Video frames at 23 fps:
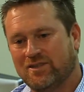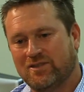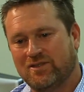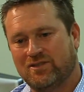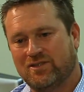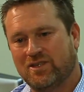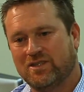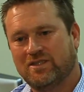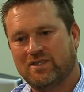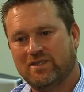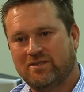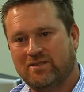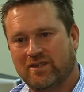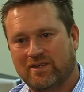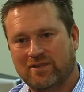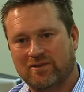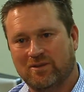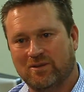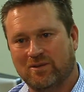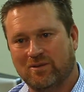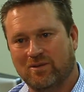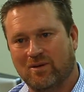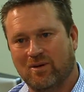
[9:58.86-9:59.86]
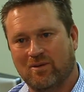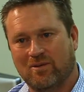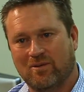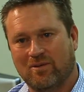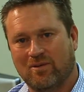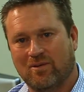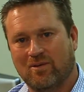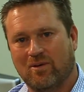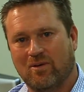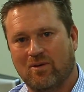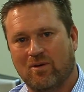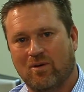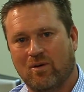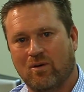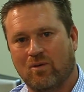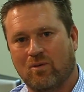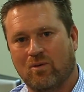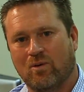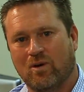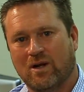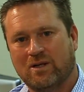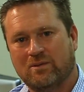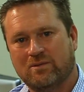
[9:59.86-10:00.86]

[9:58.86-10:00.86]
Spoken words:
just in general, what